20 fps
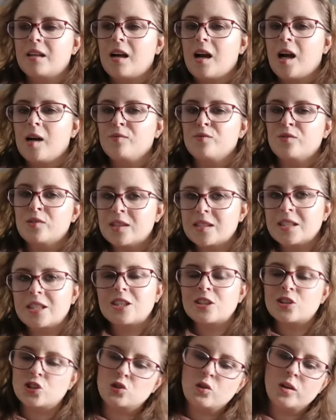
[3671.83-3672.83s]
I'm
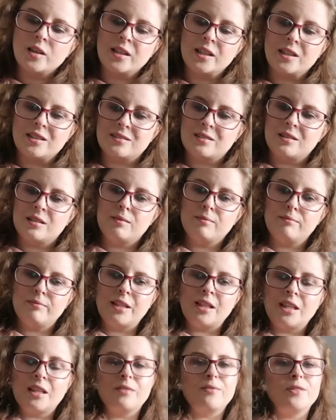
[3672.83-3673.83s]
really enjoying
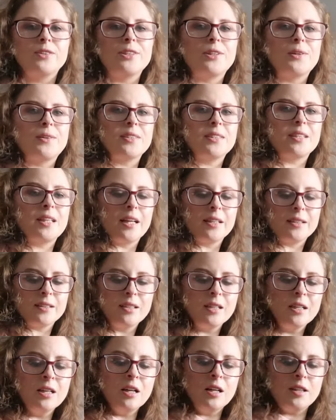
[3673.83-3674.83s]
making videos
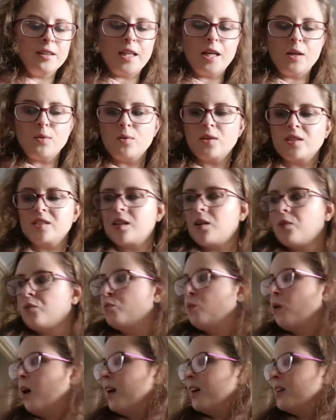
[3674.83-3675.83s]
again. There was a
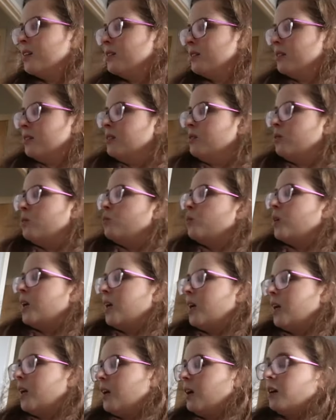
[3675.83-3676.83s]
while
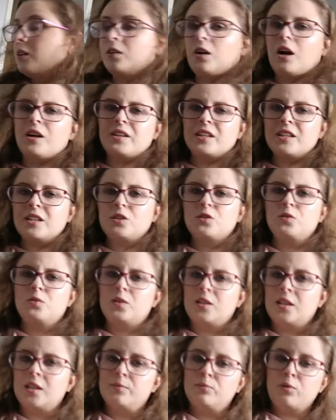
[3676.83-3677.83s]
where I think
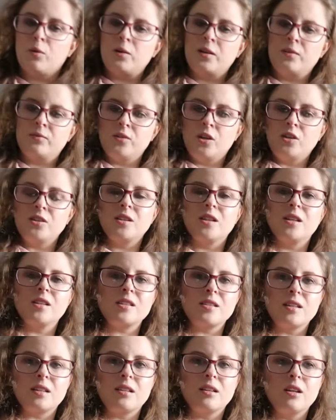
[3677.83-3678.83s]
you probably
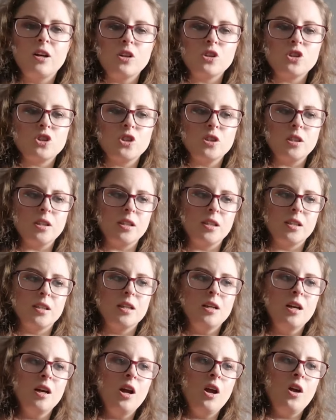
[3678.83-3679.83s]
noticed, like last year
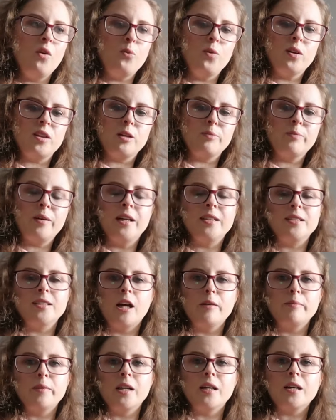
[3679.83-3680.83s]
with the
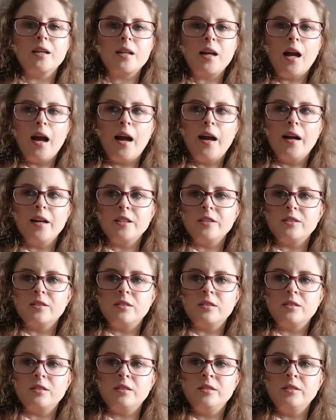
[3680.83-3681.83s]
pandemic
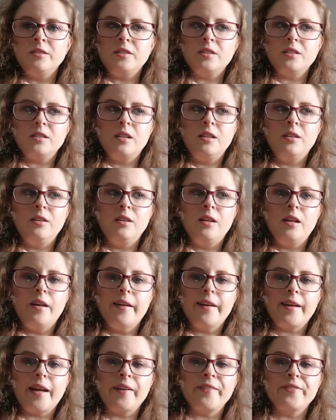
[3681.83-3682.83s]
and
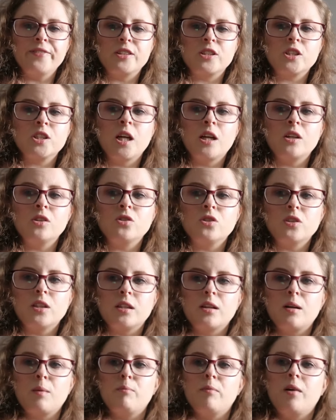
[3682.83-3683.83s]
like everything
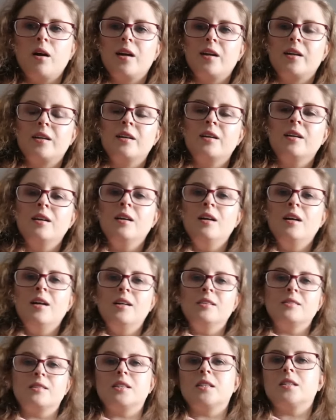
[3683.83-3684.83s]
changing, my
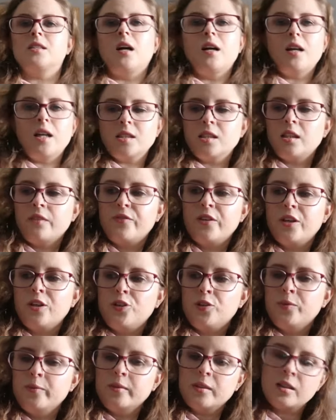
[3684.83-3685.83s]
desire to
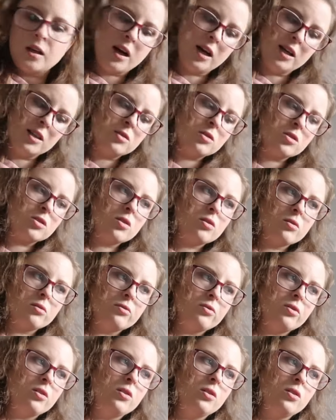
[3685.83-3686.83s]
film kind
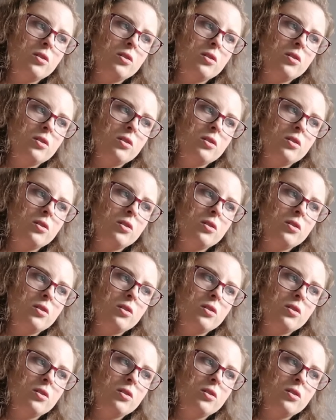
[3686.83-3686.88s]
of